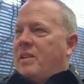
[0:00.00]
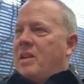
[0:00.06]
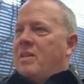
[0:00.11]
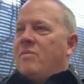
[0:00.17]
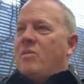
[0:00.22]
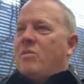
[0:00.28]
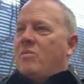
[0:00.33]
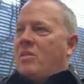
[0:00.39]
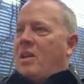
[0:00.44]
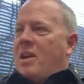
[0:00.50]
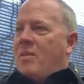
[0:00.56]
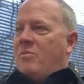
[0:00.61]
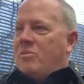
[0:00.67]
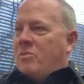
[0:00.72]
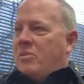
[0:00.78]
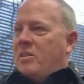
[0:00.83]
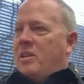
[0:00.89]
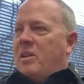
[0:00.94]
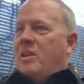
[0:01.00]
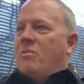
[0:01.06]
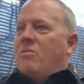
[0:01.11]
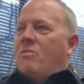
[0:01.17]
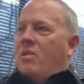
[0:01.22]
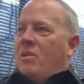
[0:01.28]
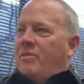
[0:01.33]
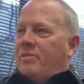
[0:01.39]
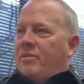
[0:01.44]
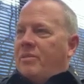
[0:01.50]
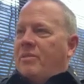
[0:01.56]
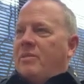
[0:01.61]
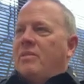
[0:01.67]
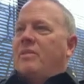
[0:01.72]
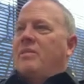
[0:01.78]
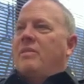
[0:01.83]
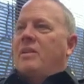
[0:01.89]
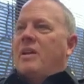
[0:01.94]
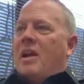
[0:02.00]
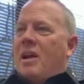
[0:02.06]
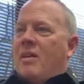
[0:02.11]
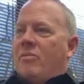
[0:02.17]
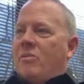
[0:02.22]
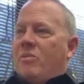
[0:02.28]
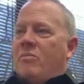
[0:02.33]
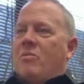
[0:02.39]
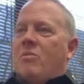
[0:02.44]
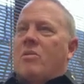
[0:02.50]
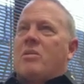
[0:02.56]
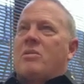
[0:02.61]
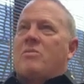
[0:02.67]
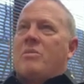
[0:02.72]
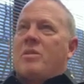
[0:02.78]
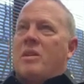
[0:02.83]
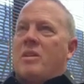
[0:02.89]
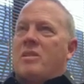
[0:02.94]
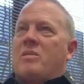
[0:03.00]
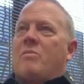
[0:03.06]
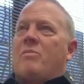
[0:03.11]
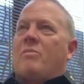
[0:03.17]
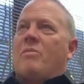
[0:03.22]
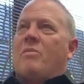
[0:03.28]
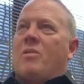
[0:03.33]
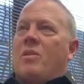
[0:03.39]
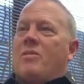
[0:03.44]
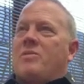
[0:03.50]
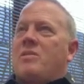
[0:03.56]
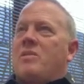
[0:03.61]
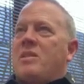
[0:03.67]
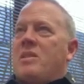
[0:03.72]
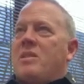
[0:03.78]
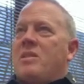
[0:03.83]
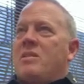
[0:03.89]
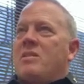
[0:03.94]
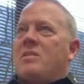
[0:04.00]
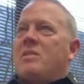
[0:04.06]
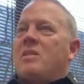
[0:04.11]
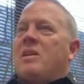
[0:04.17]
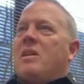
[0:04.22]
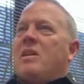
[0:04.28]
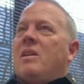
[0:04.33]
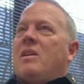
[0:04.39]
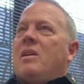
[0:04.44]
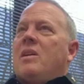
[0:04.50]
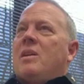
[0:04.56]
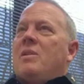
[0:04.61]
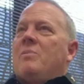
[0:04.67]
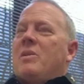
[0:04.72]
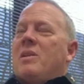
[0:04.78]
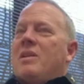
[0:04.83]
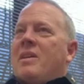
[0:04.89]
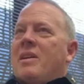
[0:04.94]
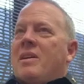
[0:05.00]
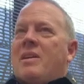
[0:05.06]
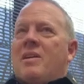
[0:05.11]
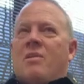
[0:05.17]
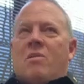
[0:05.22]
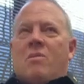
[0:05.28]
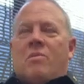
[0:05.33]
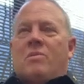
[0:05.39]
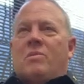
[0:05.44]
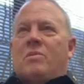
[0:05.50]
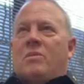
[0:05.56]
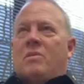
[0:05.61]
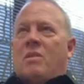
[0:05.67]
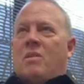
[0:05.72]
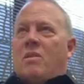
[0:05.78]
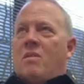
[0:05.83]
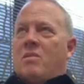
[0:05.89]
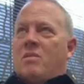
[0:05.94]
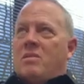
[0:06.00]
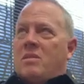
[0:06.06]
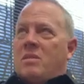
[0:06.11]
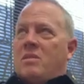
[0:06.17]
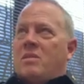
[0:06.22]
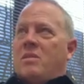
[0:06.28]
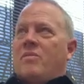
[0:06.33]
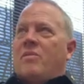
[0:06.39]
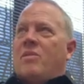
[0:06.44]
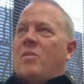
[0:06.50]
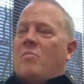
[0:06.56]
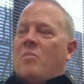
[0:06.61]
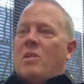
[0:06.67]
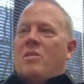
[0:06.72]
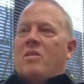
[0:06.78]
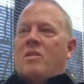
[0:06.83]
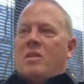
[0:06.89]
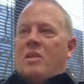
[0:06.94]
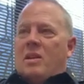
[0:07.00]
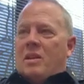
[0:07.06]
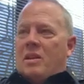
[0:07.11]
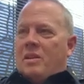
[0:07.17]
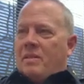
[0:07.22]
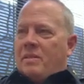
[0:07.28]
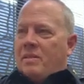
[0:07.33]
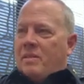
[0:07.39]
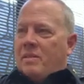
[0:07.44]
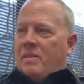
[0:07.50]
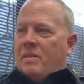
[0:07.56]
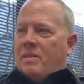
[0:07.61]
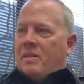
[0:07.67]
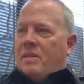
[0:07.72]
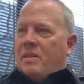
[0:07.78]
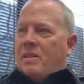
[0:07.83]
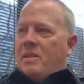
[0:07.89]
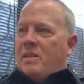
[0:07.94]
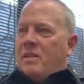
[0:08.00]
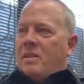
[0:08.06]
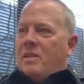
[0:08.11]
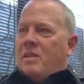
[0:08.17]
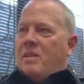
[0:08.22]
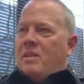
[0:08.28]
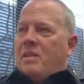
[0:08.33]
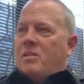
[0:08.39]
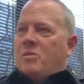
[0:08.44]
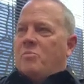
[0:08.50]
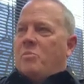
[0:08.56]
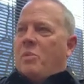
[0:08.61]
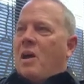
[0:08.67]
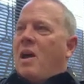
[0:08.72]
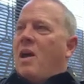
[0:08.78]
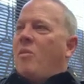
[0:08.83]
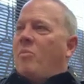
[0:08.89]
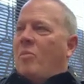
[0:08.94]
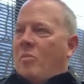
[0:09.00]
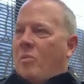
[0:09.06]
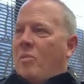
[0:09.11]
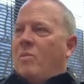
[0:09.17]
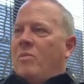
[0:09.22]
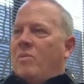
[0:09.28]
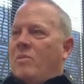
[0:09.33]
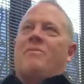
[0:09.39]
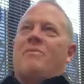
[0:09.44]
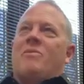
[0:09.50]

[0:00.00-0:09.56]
Even though times were going to get rougher afterwards, yeah. we had yeah. some rough seas, but now our sense of community is palpable.